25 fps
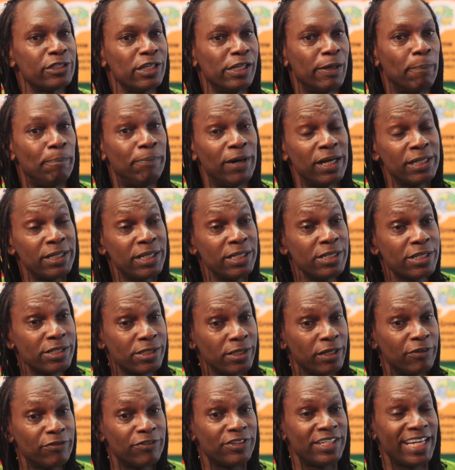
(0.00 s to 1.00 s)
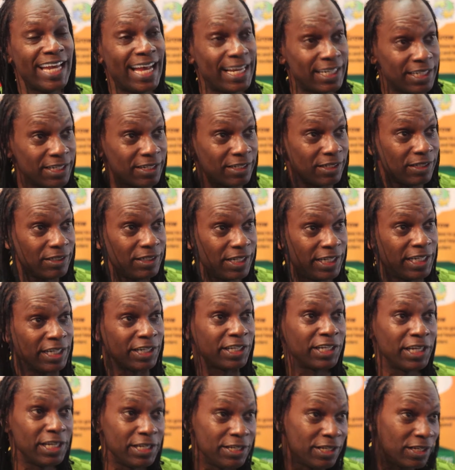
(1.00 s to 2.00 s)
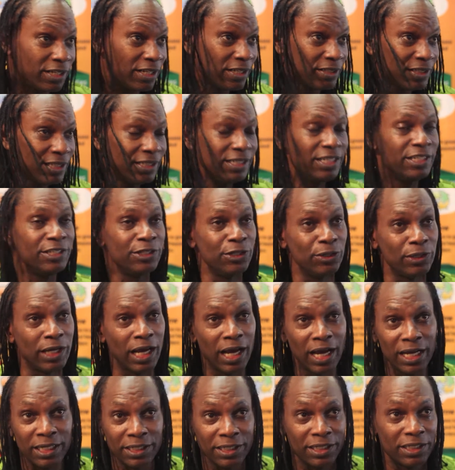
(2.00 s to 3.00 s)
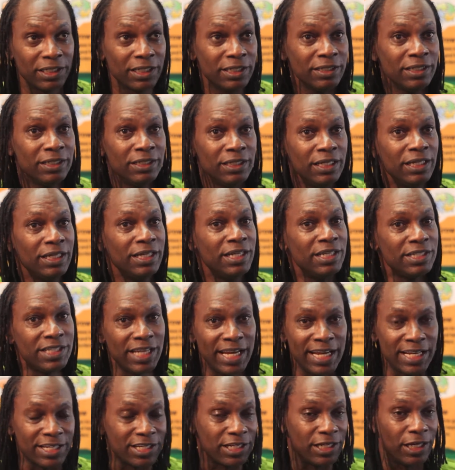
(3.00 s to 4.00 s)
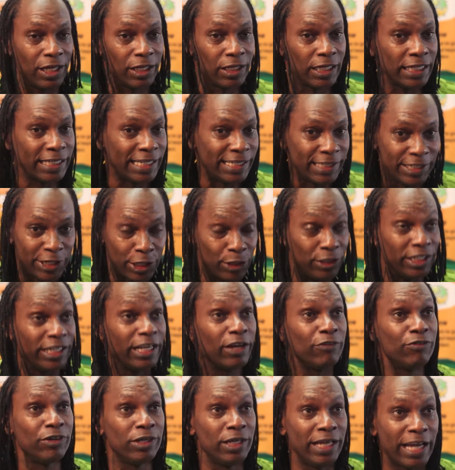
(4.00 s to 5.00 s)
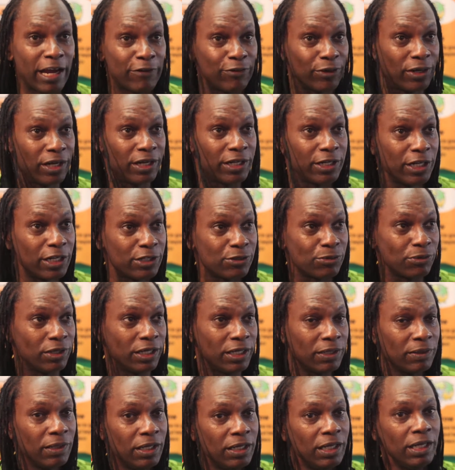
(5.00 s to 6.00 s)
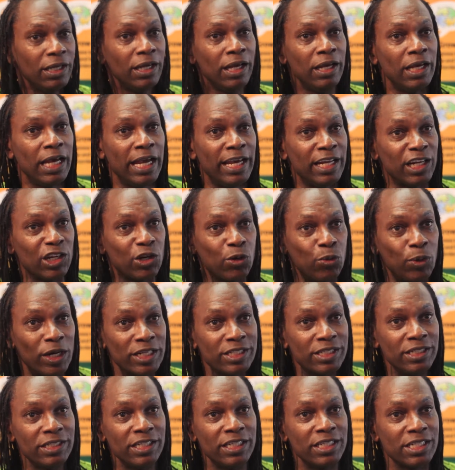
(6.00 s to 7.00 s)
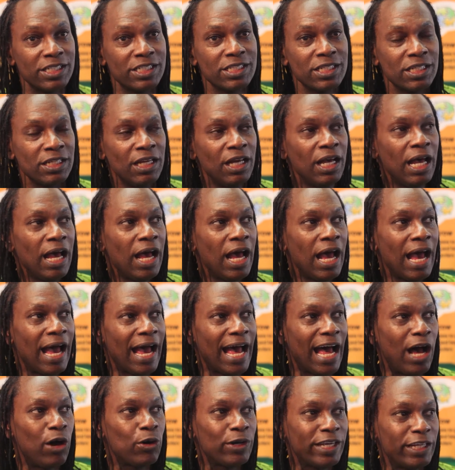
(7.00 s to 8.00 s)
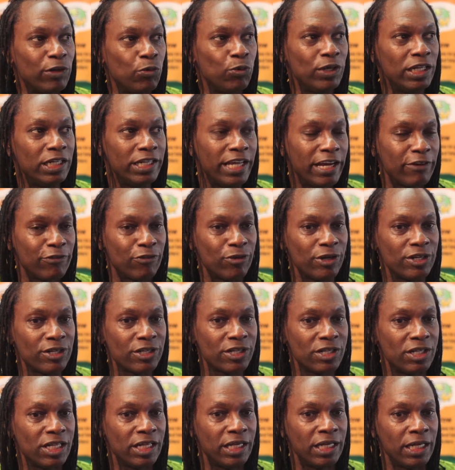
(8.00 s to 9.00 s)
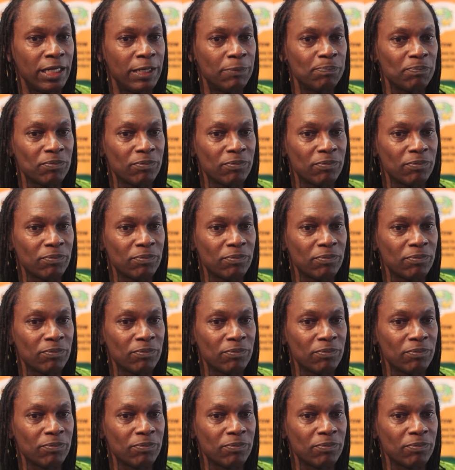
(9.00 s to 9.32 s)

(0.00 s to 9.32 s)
an abundance of talent in Kenya, Uganda, Tanzania, and nearly every African country. And the question is, how can we leverage the